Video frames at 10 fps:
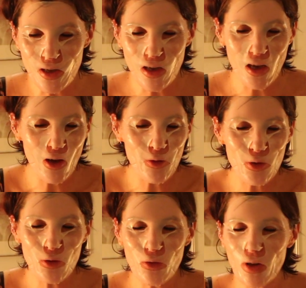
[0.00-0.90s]
I hope you
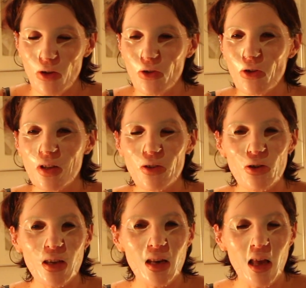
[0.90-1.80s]
feel on your little
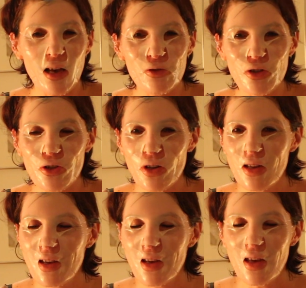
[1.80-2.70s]
cloud
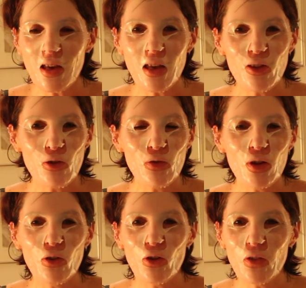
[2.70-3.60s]
and you feel
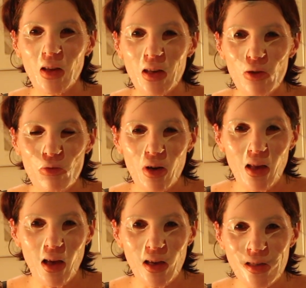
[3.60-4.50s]
totally
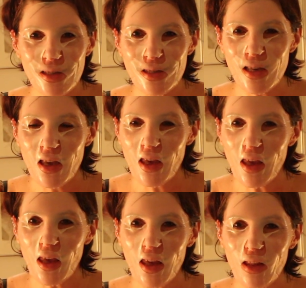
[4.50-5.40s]
relaxed
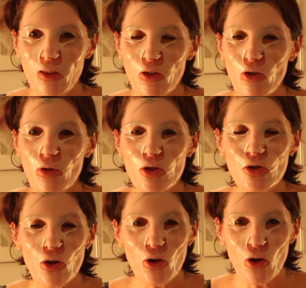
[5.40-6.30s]
and you enjoy
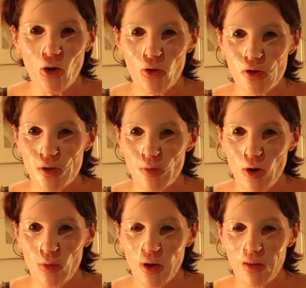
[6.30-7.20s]
all those
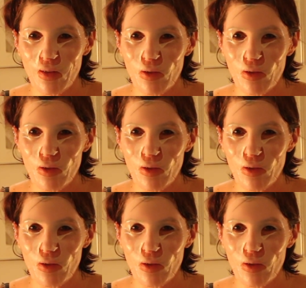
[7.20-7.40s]
moments.